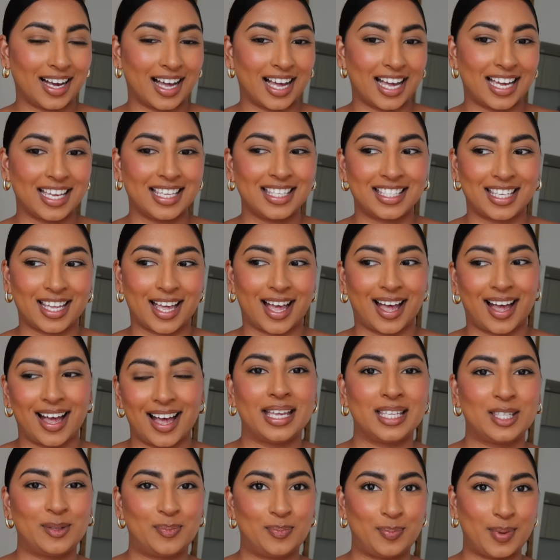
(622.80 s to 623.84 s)
guys,
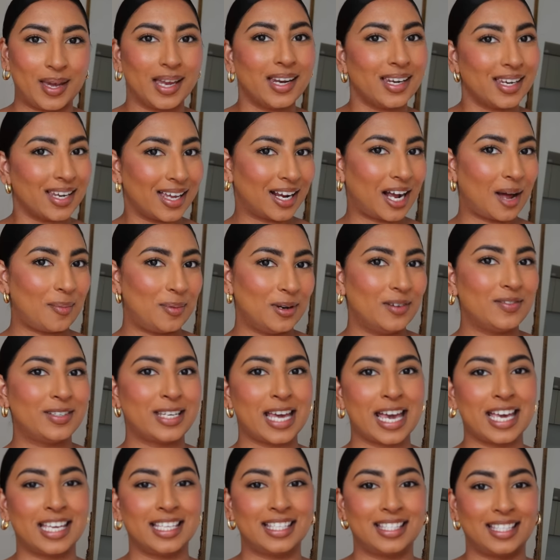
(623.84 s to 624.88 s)
it's been a couple of
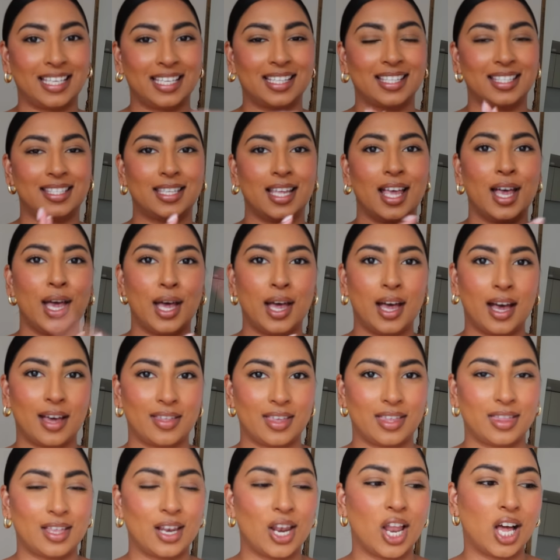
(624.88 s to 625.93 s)
days since I
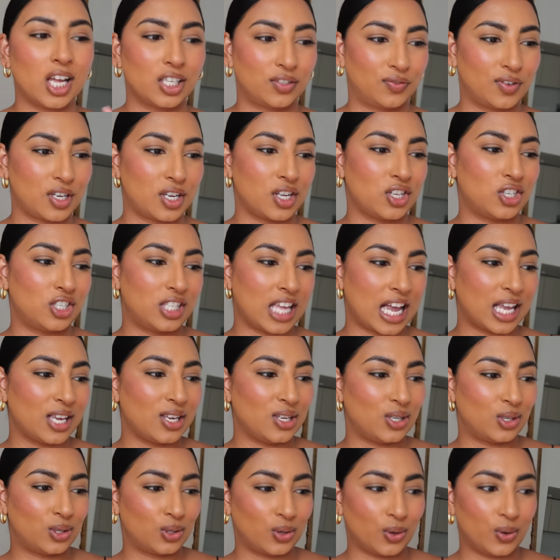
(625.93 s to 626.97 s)
think the last footage that you
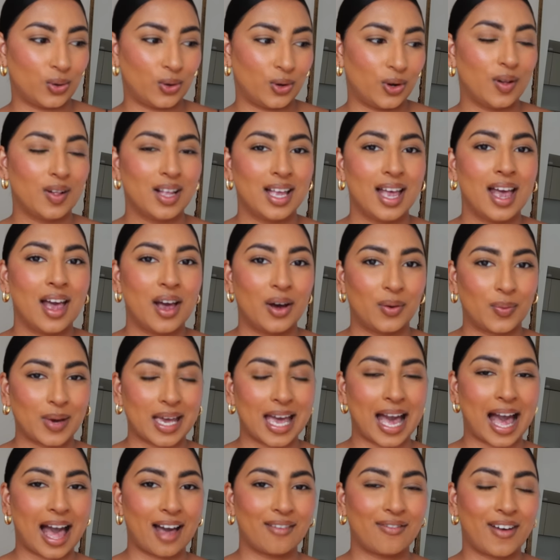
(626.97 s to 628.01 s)
saw we
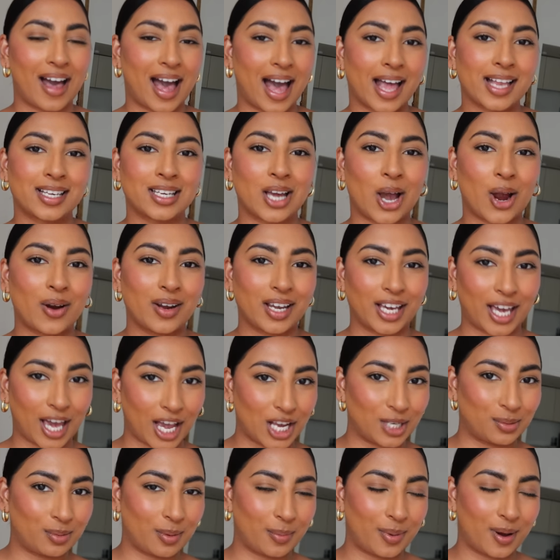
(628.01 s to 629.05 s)
have had our
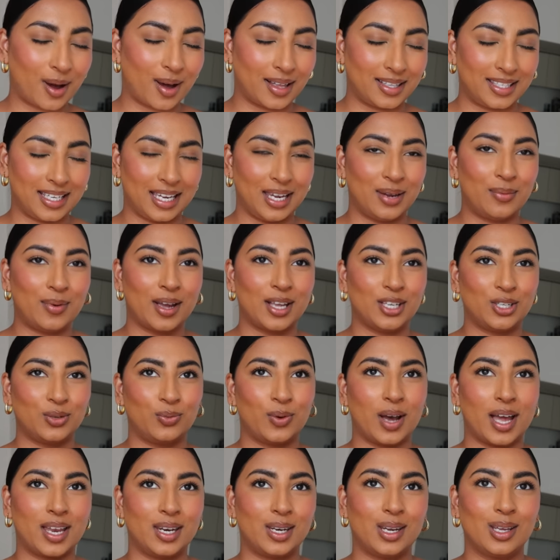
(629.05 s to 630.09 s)
engagement party, which
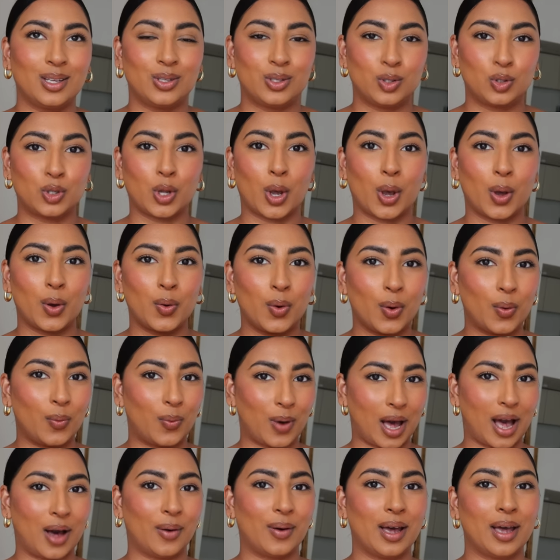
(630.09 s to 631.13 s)
went so
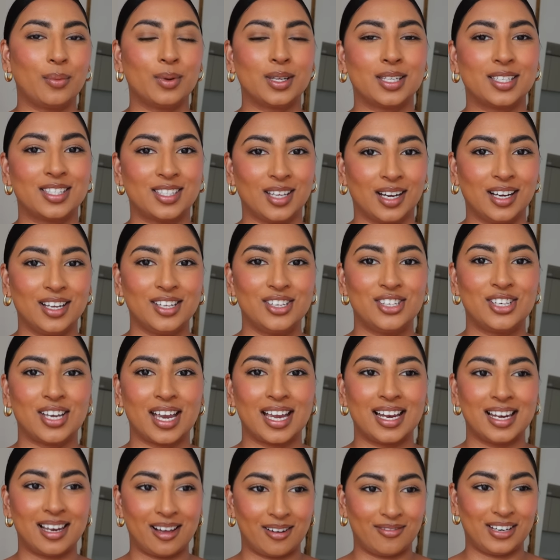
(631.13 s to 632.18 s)
well. It was such
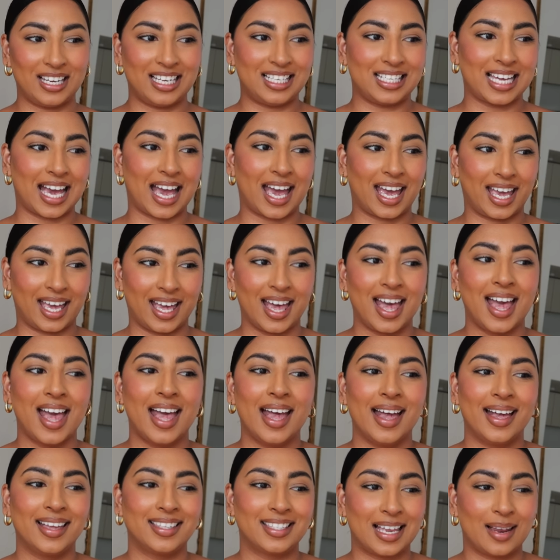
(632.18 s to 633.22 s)
a lovely day,
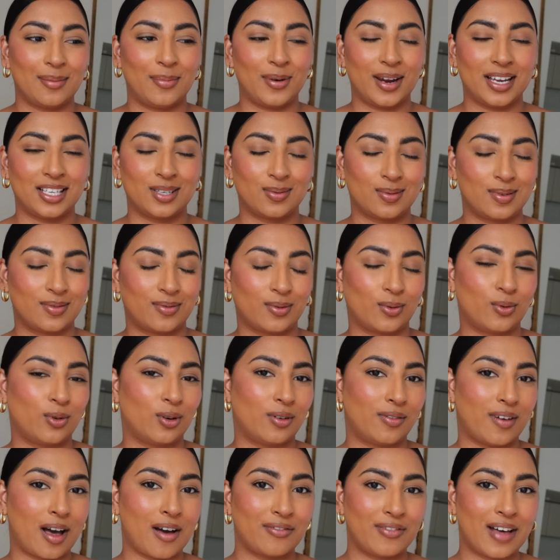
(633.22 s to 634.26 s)
celebrated with all
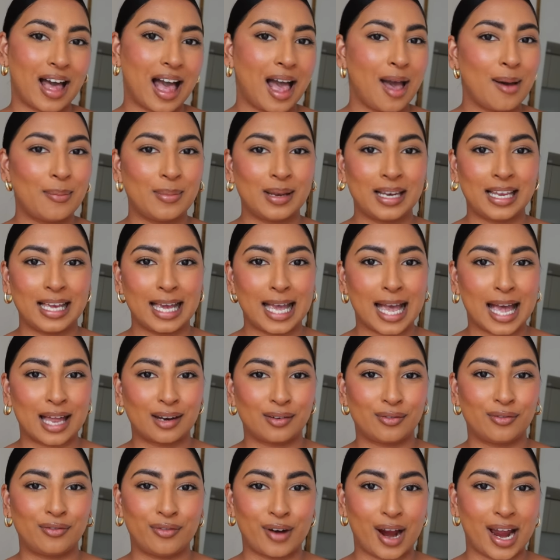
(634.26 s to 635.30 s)
of our family
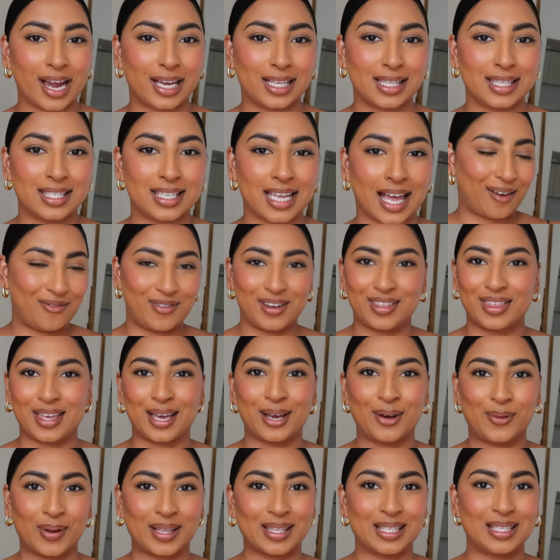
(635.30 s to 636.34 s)
and friends.
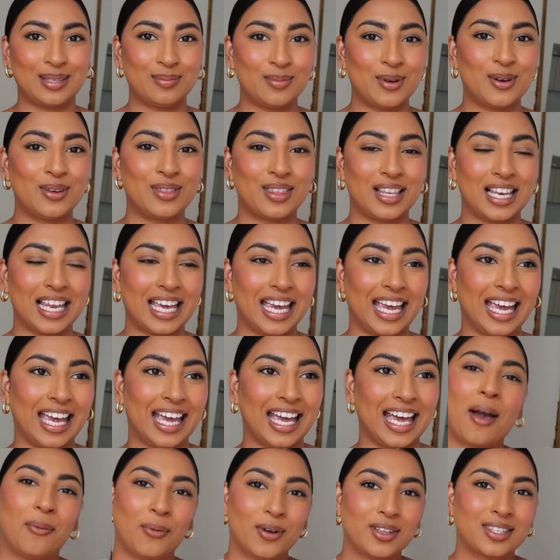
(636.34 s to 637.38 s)
Everything went
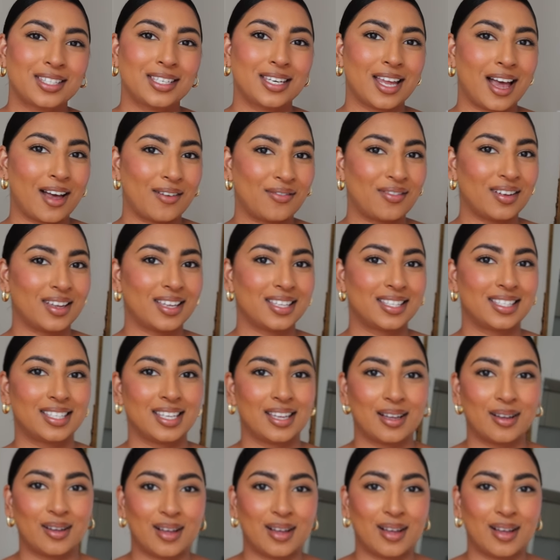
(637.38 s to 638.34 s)
smoothly. I was nervous